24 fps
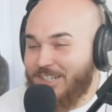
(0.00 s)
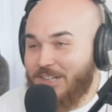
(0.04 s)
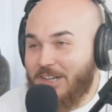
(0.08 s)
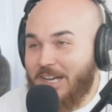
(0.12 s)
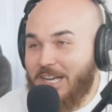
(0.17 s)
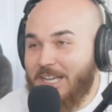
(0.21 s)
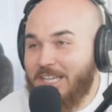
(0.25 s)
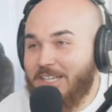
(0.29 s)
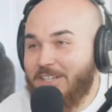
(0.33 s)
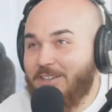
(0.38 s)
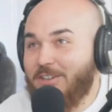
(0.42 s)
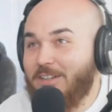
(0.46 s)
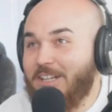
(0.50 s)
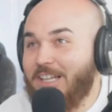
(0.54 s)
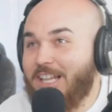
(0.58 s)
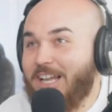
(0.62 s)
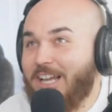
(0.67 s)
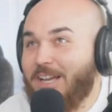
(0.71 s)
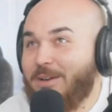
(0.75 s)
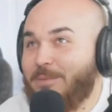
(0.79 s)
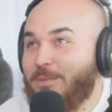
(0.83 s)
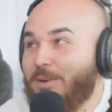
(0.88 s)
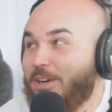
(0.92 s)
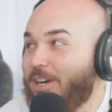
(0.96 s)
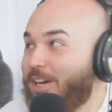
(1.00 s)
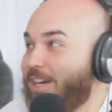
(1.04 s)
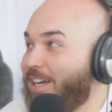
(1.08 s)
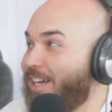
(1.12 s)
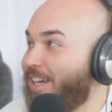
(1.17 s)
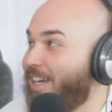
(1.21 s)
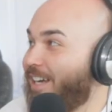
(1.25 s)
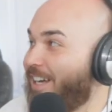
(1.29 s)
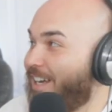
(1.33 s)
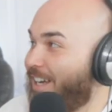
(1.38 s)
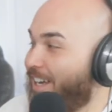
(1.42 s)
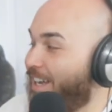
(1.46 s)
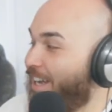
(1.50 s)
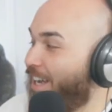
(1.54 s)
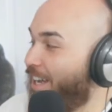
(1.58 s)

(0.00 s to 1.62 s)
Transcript: Yo, I ain't gonna lie, bro.